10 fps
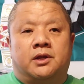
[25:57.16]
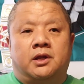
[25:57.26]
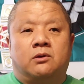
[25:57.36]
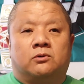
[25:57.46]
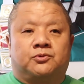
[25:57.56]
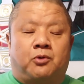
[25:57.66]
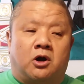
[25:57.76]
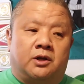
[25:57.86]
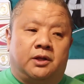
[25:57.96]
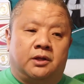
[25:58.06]
Eagles
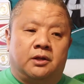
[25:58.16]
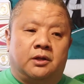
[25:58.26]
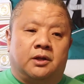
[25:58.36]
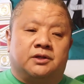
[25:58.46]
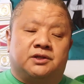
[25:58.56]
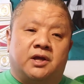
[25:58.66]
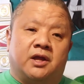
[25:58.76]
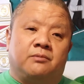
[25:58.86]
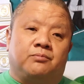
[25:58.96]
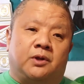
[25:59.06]
party, is
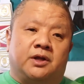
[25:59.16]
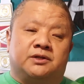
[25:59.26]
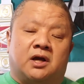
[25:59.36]
taking place